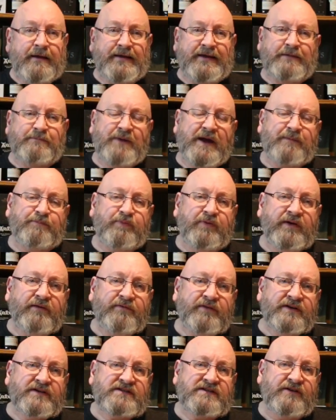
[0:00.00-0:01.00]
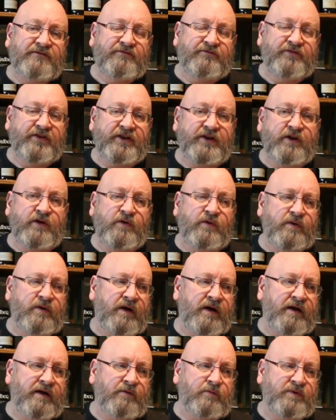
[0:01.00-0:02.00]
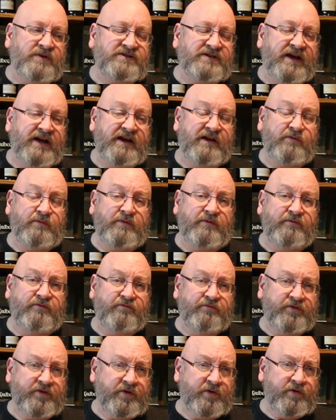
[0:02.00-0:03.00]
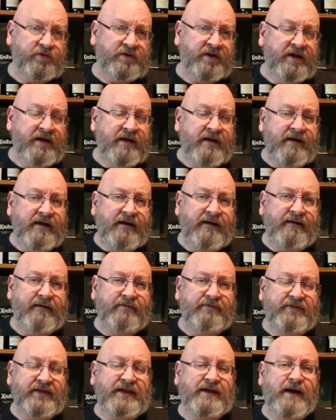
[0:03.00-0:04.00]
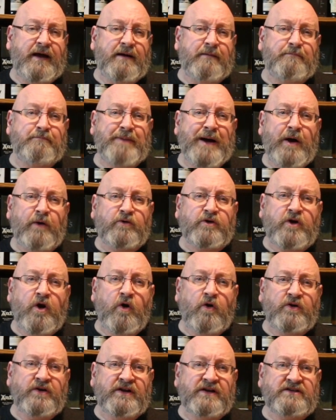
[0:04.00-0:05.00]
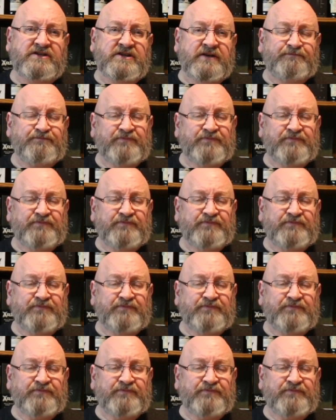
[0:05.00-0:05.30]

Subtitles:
in my previous video, in which I reviewed the Balcones